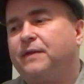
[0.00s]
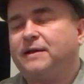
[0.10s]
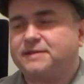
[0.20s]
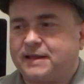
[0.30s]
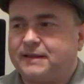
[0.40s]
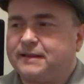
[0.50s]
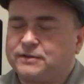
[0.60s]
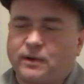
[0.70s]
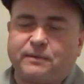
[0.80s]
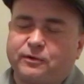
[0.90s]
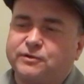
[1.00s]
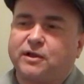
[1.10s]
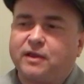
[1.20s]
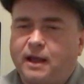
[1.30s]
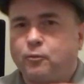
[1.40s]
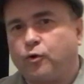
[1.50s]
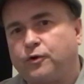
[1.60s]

And that's so there's a lot more